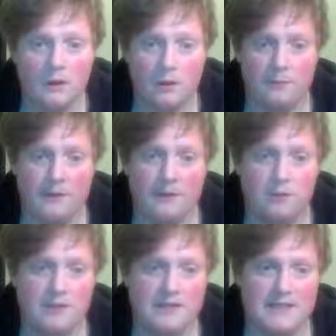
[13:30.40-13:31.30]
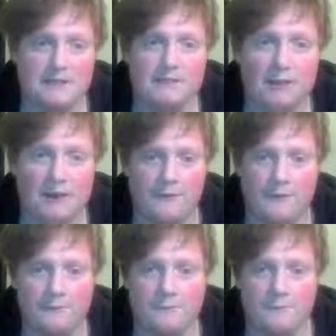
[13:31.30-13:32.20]
I played queen c5,
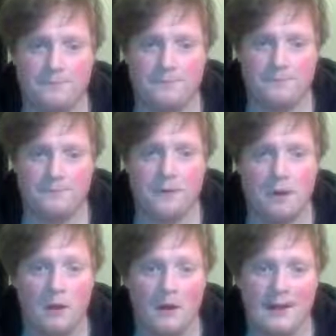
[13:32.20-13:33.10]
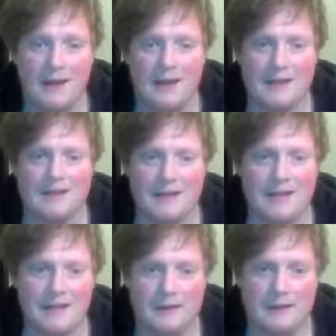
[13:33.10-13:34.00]

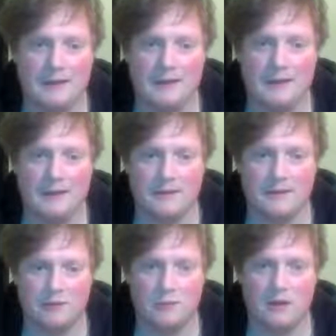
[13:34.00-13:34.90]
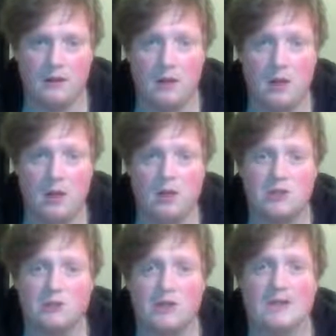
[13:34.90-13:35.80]
attacking that knight as well.
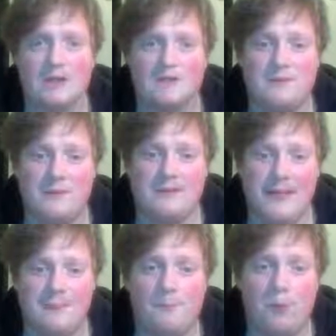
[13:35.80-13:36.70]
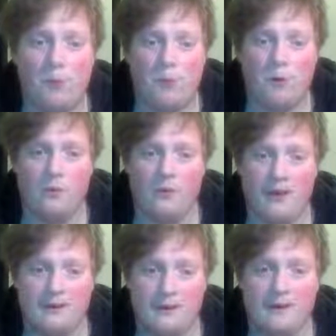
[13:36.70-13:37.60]
So he gives me a tempo on
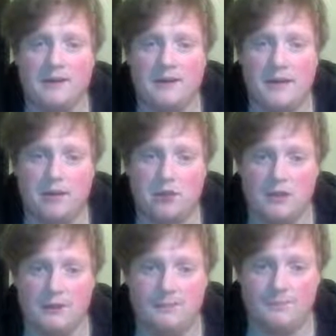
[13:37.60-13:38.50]
that knight actually.